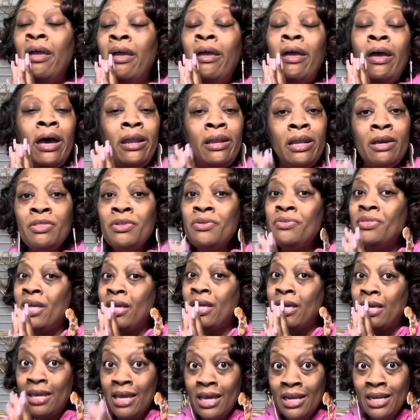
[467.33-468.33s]
Another thing,
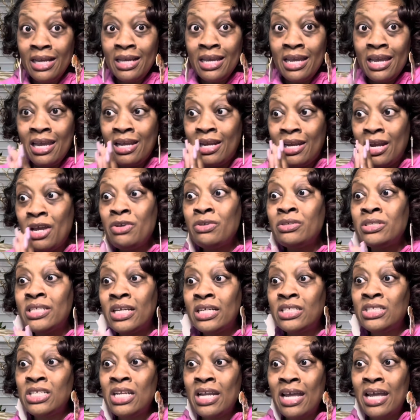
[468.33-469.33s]
yet again,
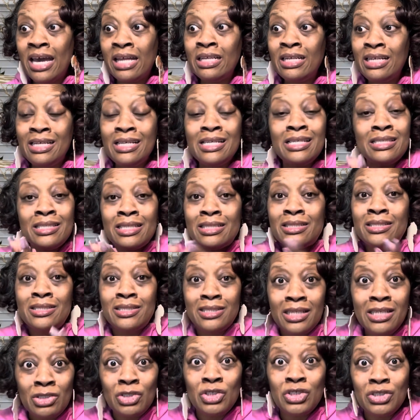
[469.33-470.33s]
intersectionality is
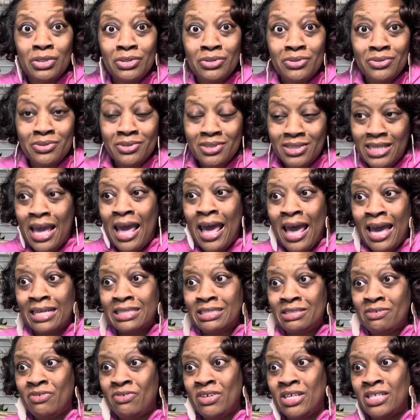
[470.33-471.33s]
essential to
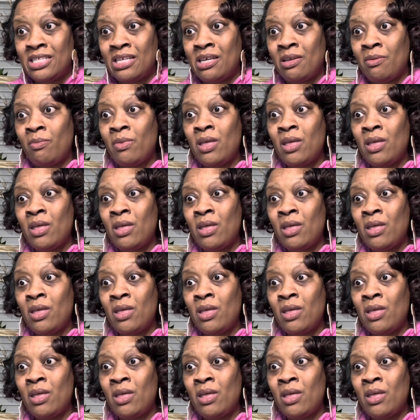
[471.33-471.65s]
activism.